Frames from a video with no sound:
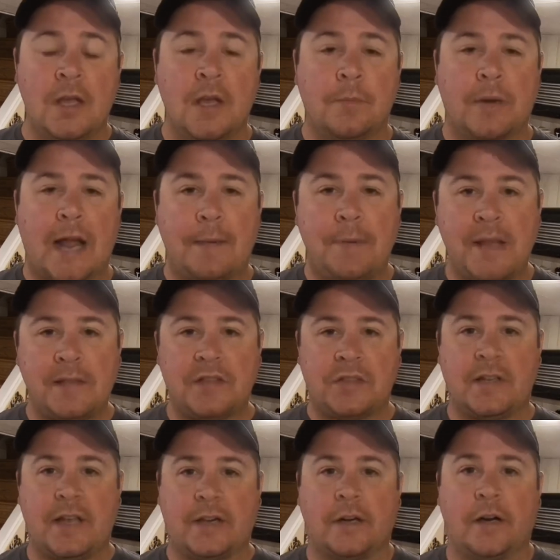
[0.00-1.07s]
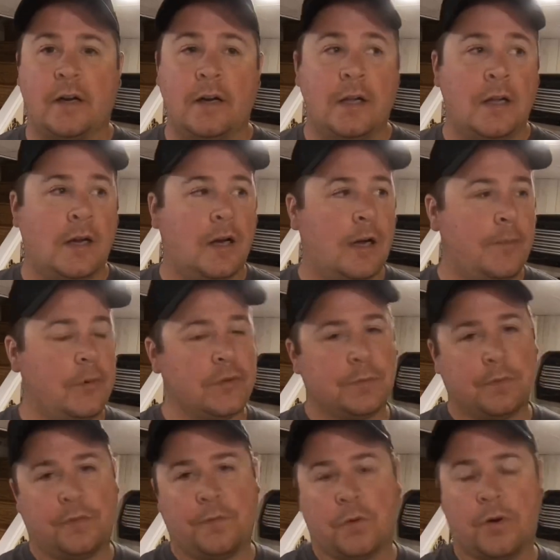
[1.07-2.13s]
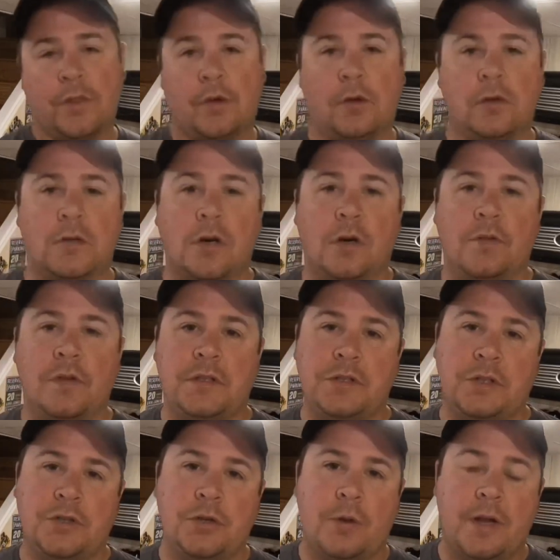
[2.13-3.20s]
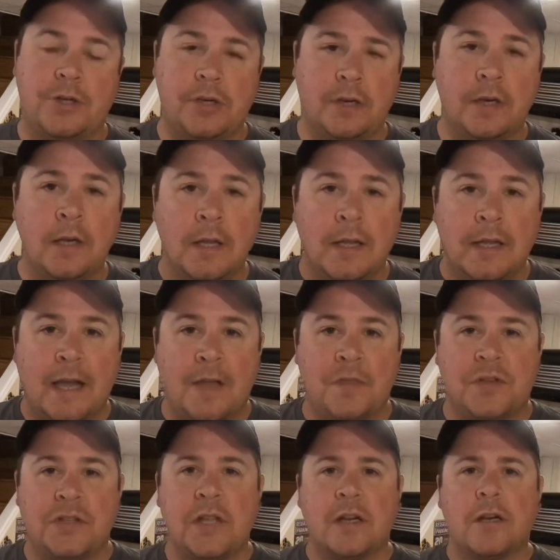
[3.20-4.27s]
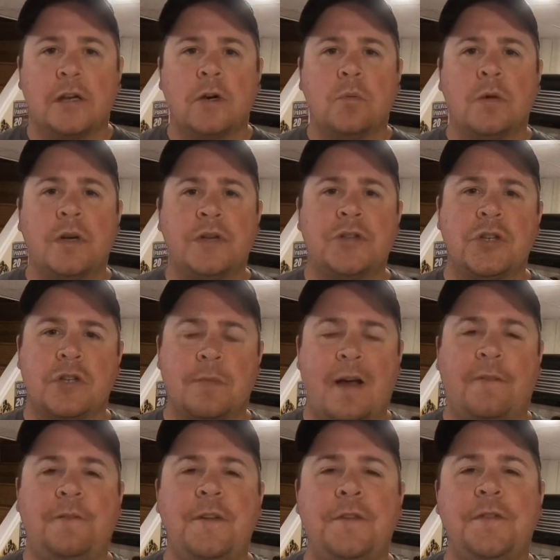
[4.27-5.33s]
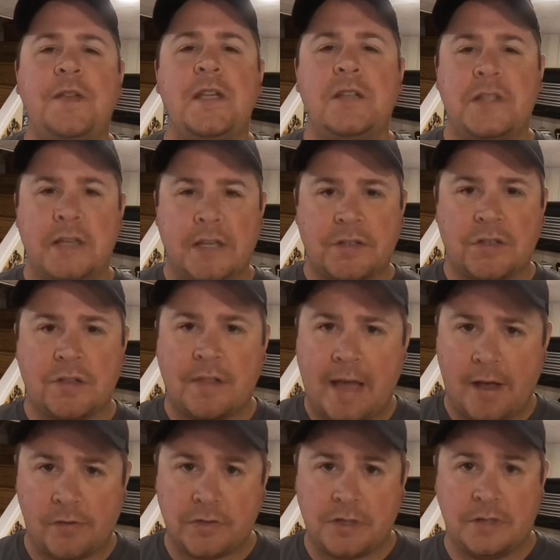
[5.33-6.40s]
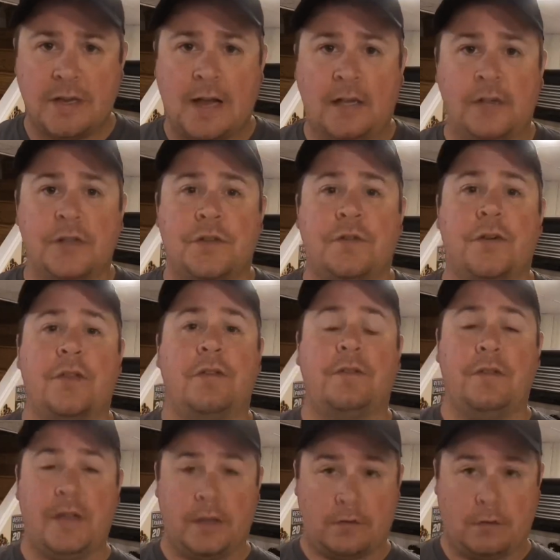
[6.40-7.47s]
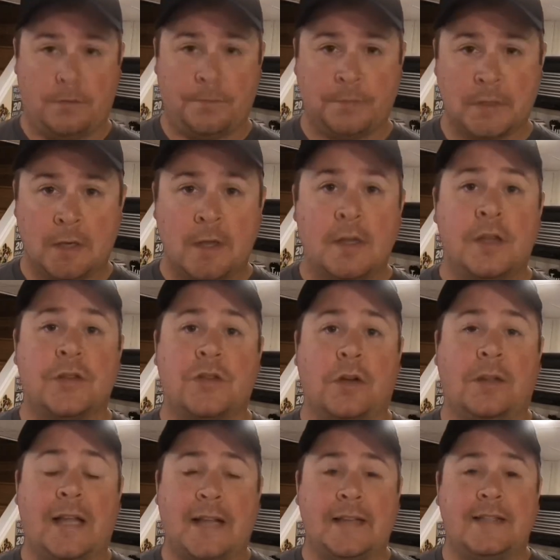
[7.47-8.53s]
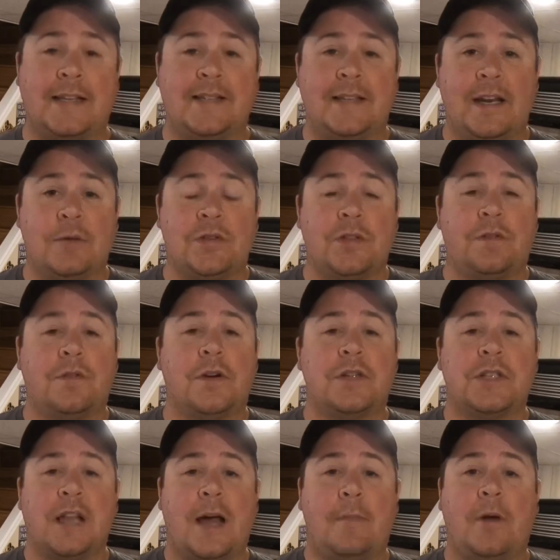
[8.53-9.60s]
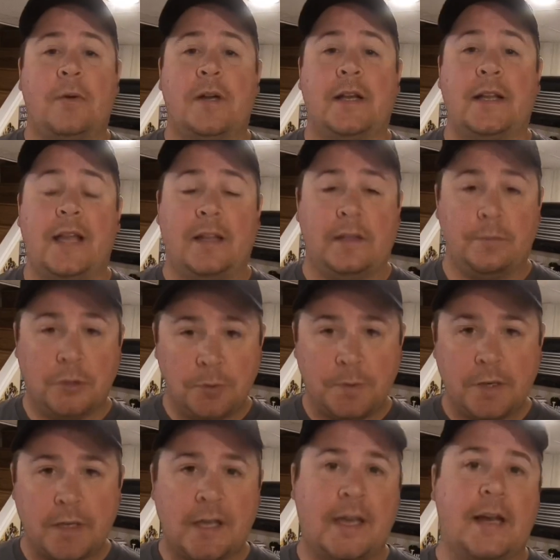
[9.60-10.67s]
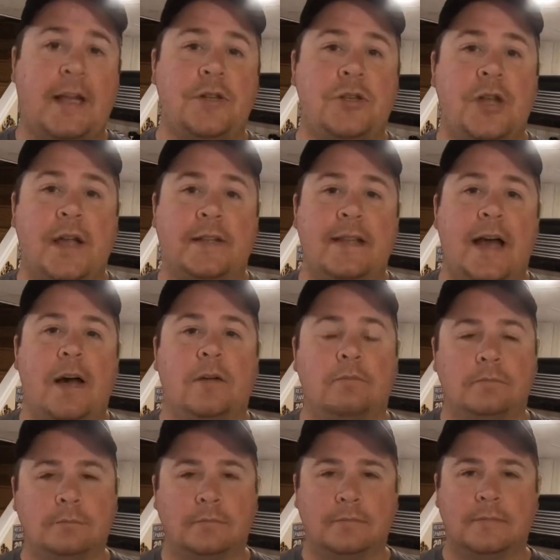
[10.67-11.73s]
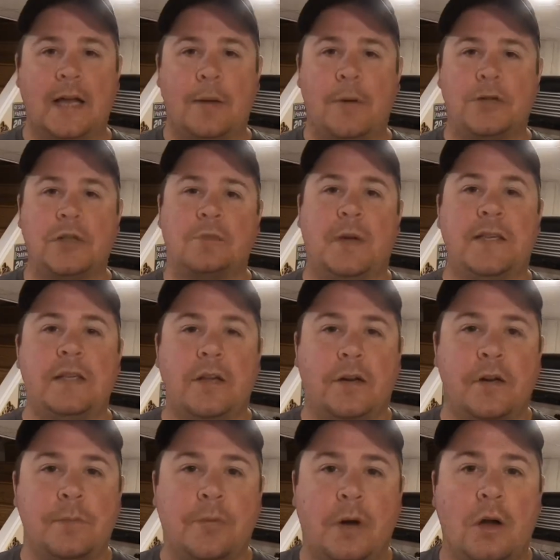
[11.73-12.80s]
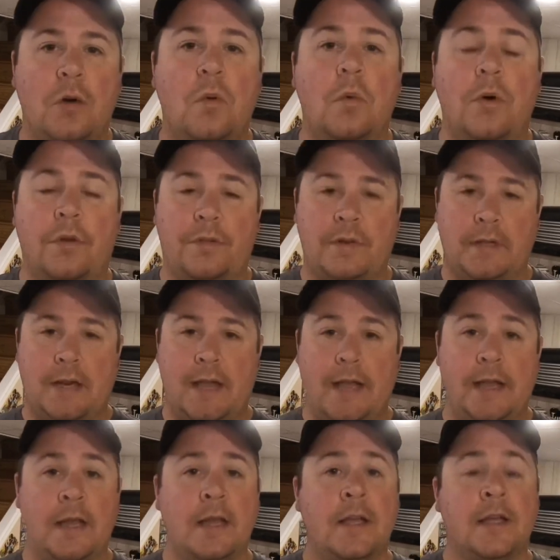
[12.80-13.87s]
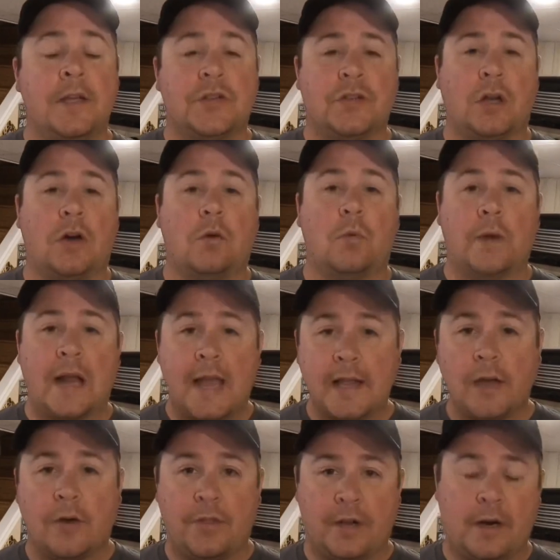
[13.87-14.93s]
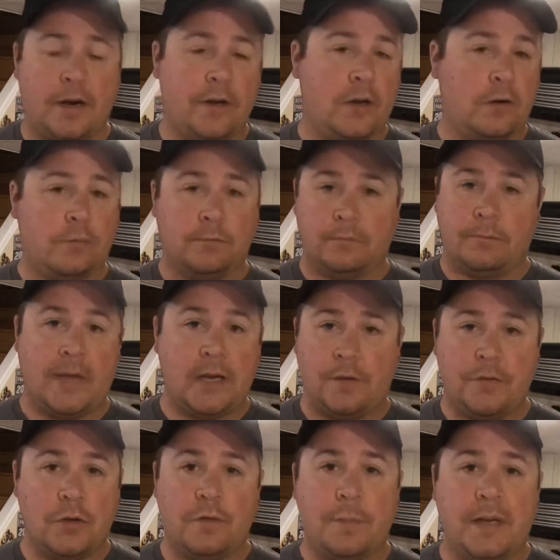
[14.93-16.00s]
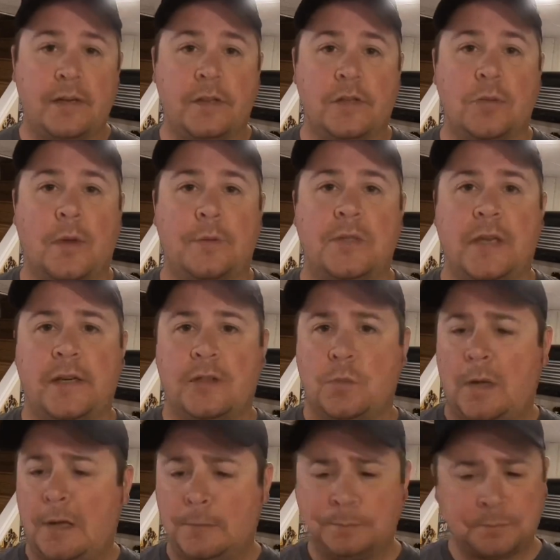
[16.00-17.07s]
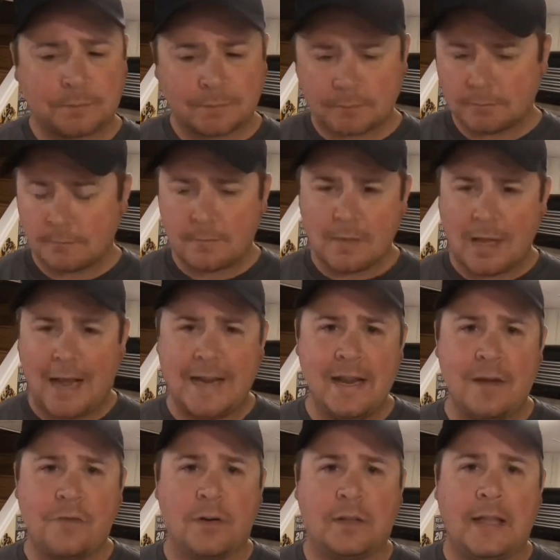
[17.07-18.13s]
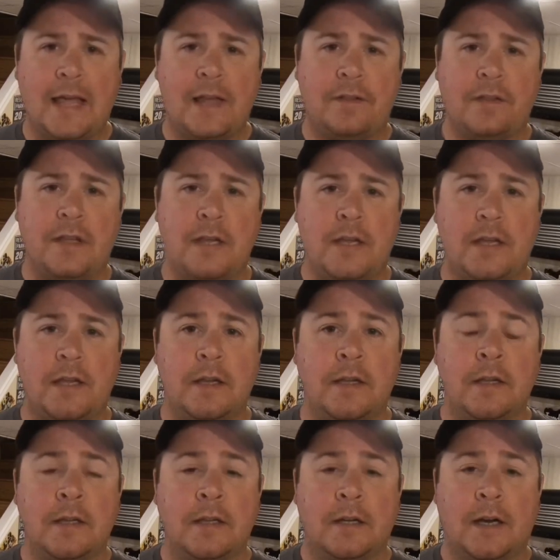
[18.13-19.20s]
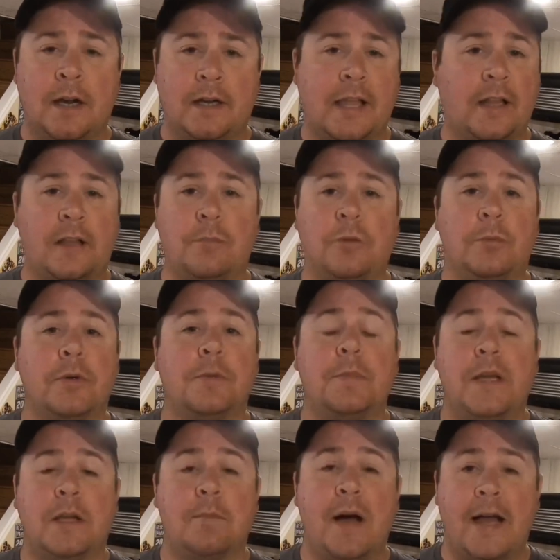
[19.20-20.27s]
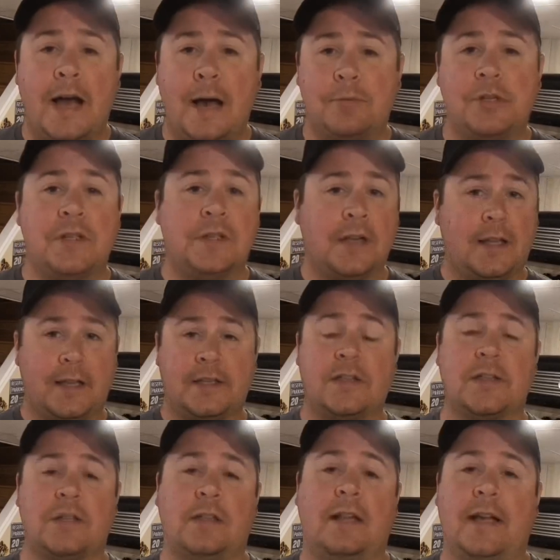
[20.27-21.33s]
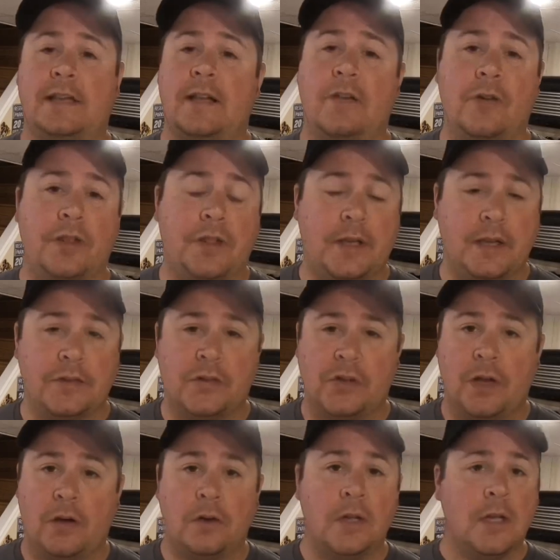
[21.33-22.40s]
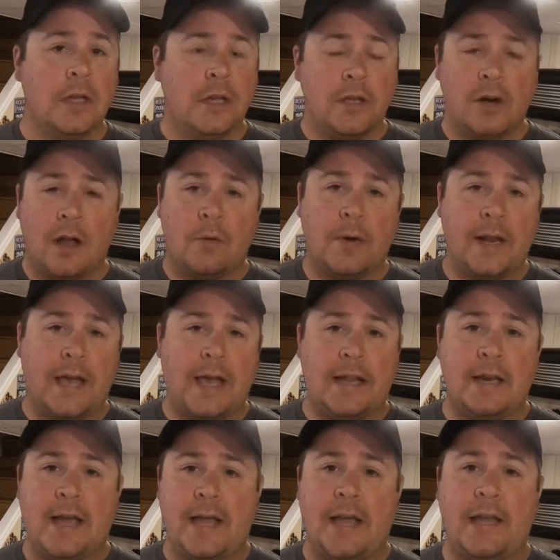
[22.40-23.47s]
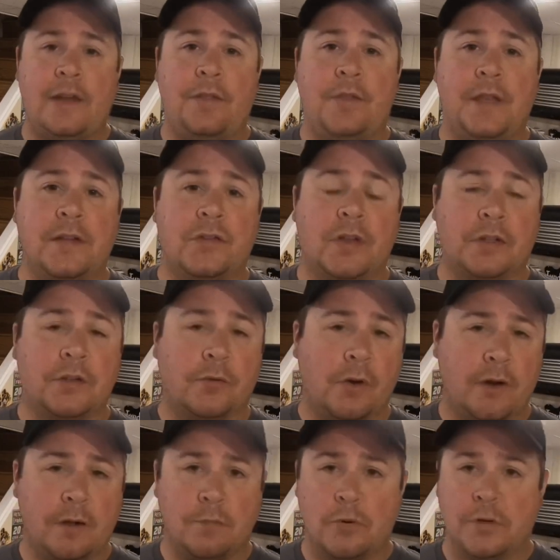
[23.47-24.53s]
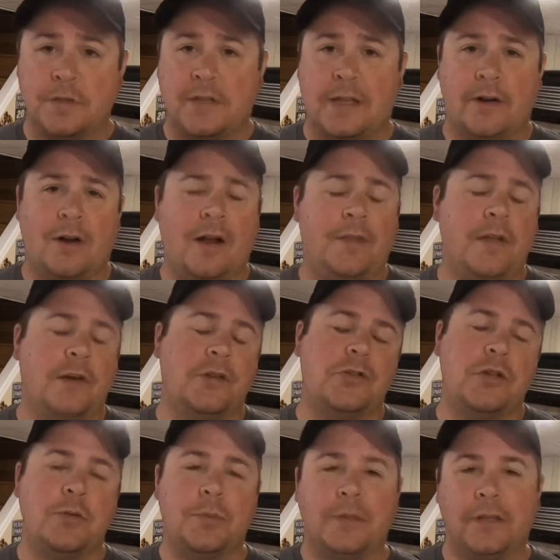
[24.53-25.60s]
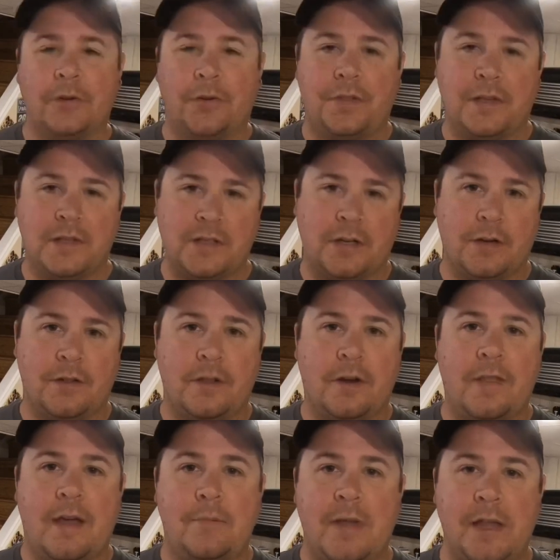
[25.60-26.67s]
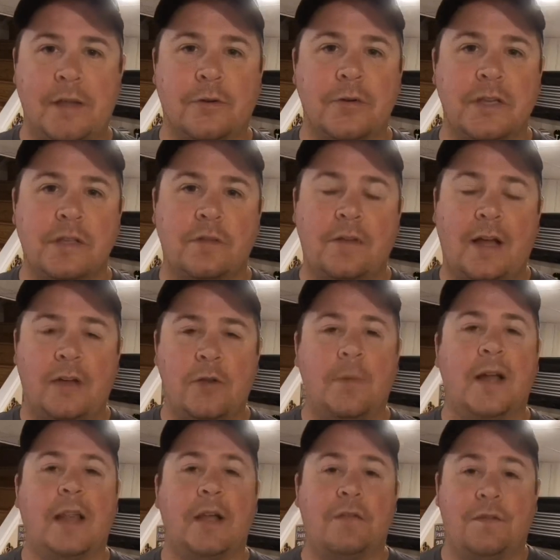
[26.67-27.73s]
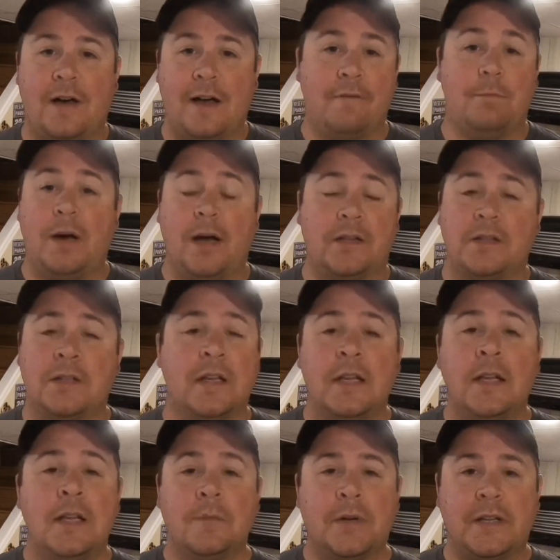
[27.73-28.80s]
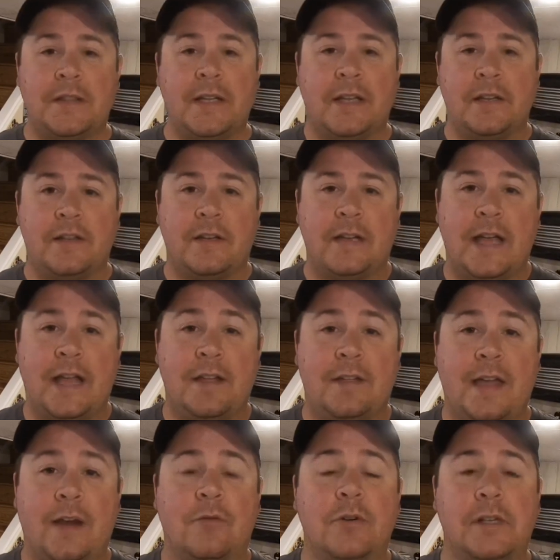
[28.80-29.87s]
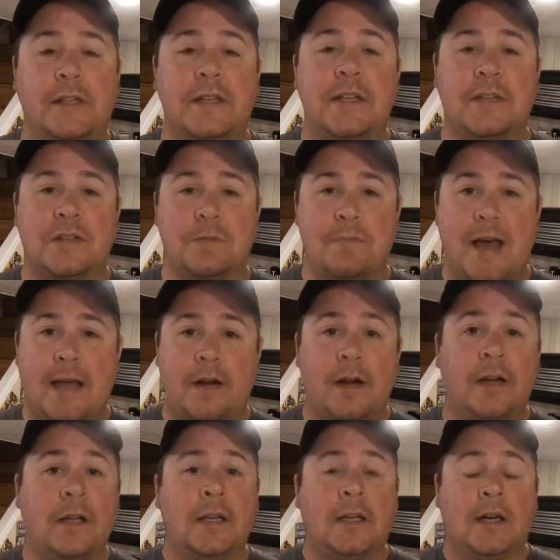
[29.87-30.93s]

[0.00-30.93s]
But I paid sticker. It was before the whole COVID situation. And the sticker was just about $56,000 for the vehicle. So like I said, today was the first time I went on Kelly Blue Book and I checked out how much is my TRD Pro worth today. So when I go there, I know many of you have been to this website as well. I never let the Kelly Blue Book pick my options. I like to select everything. So, you know, I went ahead and I added things like the running boards that are on there, stupid little things here and there that may increase the value by like $5. But at the end of the day, that really doesn't matter.